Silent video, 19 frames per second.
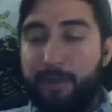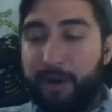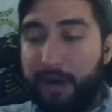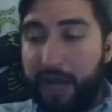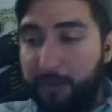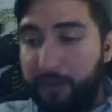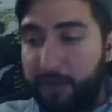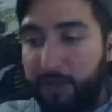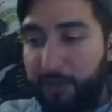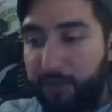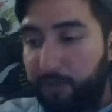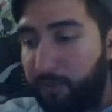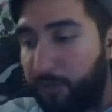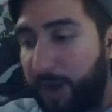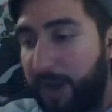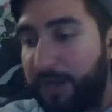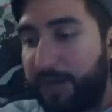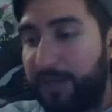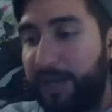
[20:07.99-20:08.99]
but I want to
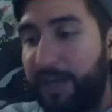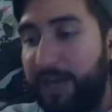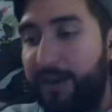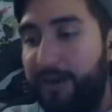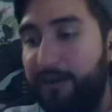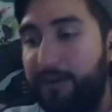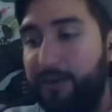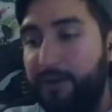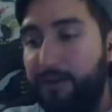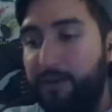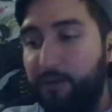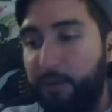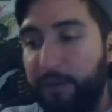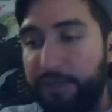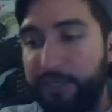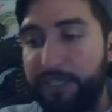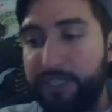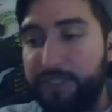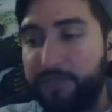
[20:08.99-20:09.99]
know right now
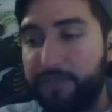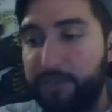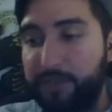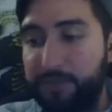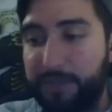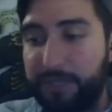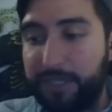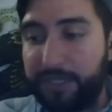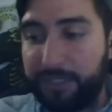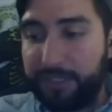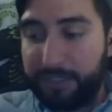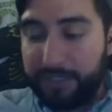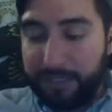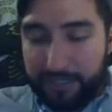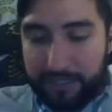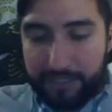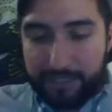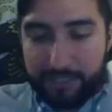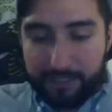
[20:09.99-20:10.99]
what each of you think
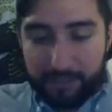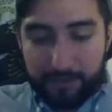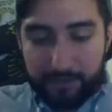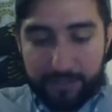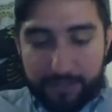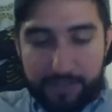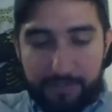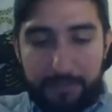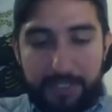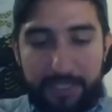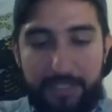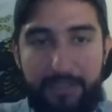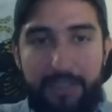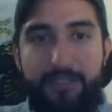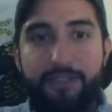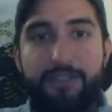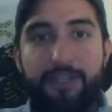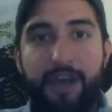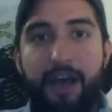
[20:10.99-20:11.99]
is going to
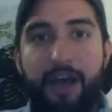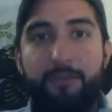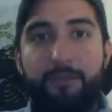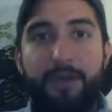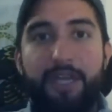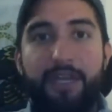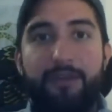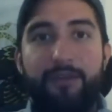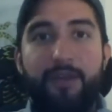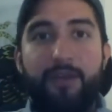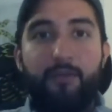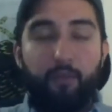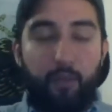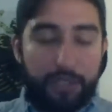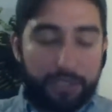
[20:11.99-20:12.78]
be the top 8.